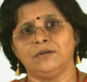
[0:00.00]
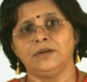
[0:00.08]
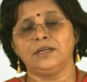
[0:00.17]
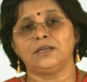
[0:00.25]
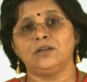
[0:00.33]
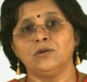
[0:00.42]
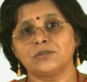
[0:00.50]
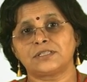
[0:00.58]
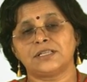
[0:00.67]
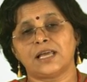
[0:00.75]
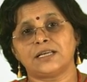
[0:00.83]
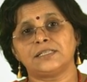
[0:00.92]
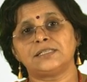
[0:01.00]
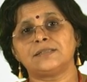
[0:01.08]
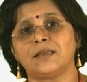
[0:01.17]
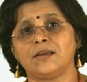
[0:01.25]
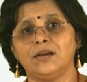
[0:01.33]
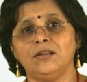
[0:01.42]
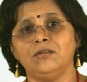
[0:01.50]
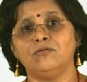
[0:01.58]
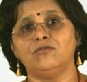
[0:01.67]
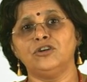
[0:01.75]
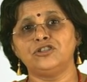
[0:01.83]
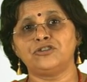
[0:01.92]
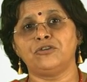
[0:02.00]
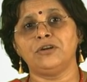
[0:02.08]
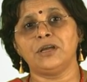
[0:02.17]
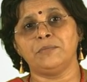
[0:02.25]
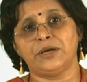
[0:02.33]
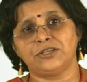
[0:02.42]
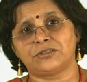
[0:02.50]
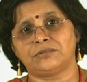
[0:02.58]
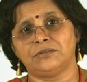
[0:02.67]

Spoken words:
looks like a single virtual image,